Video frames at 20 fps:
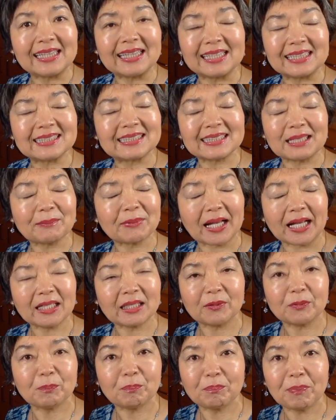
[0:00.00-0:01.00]
some kind
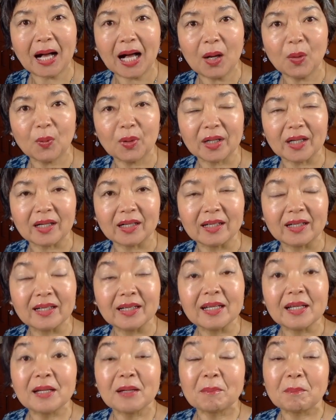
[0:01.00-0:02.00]
of power,
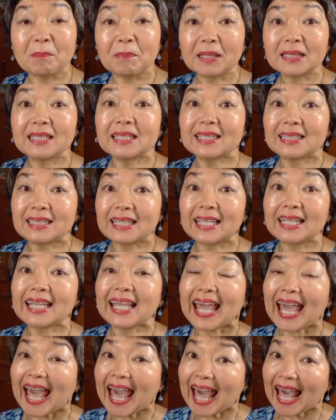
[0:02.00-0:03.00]
but they
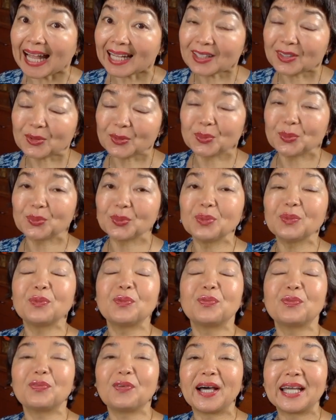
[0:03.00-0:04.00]
had to
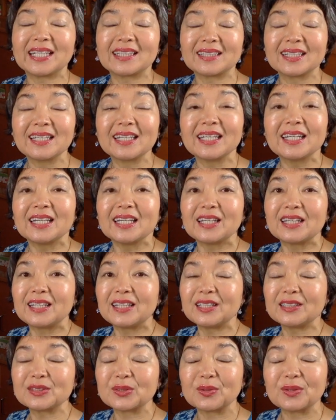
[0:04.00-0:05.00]
fight.
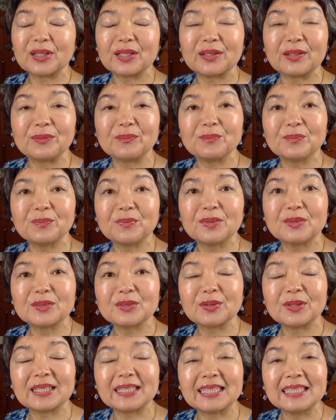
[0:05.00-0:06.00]
So
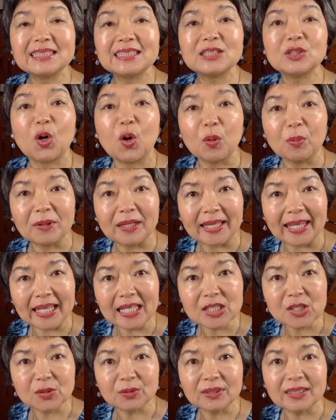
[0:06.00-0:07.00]
this is
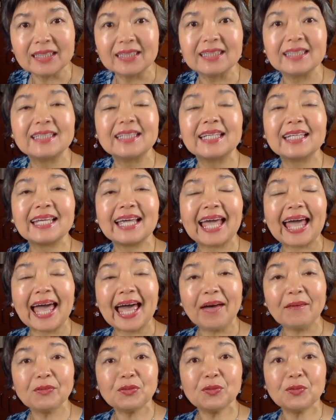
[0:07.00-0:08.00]
obligation that they
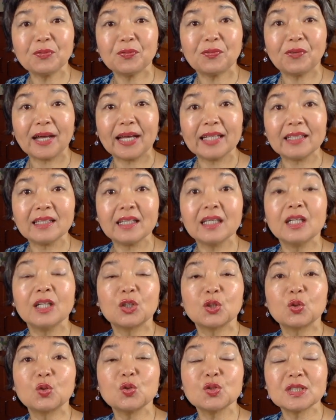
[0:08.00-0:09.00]
have to find
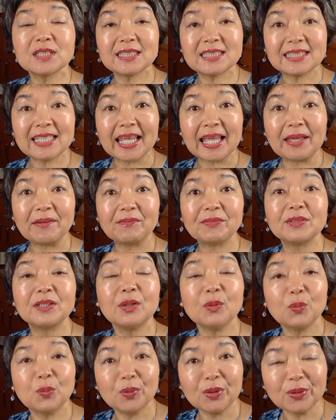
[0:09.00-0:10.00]
to save the
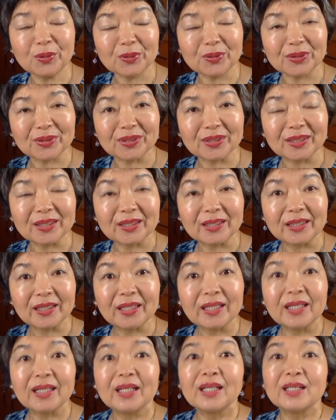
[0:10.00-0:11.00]
world.
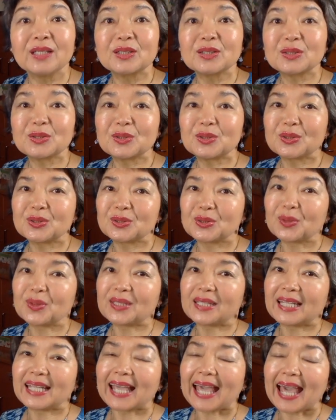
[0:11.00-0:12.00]
So
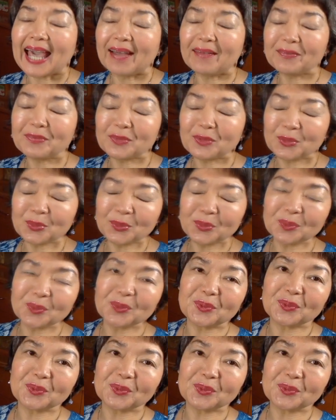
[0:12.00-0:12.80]
they have to